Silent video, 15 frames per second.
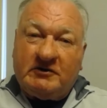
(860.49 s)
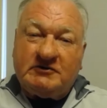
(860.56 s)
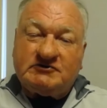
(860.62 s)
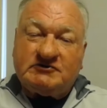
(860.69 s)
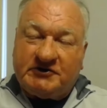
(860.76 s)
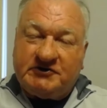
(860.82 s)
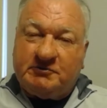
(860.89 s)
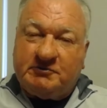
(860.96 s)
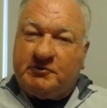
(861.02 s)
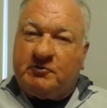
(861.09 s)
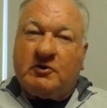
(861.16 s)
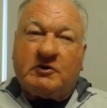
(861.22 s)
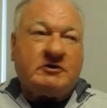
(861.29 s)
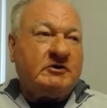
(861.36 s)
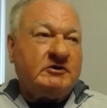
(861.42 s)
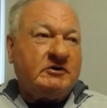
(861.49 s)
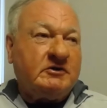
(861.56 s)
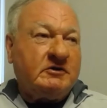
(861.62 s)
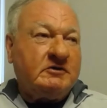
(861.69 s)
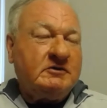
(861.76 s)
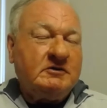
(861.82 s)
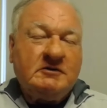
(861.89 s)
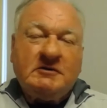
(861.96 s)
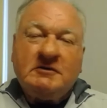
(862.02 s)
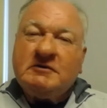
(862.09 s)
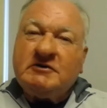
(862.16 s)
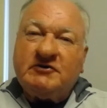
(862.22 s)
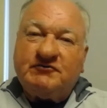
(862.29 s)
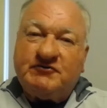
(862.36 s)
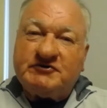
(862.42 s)
It's like you've been working in
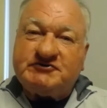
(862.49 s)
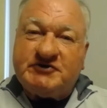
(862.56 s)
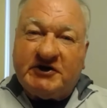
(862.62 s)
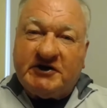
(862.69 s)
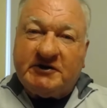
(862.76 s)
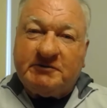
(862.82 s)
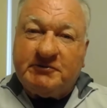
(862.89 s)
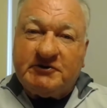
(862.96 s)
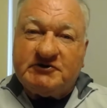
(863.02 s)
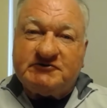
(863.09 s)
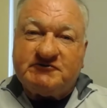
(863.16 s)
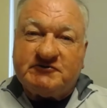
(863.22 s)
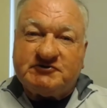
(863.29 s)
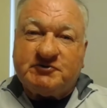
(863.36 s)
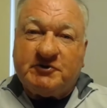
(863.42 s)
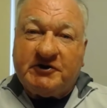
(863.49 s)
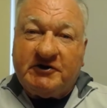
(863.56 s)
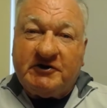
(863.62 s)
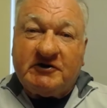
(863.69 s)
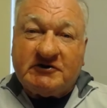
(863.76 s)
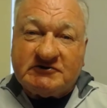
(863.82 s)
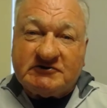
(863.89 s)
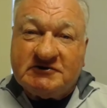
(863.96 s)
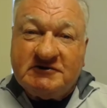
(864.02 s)
the officiating business for 20 years.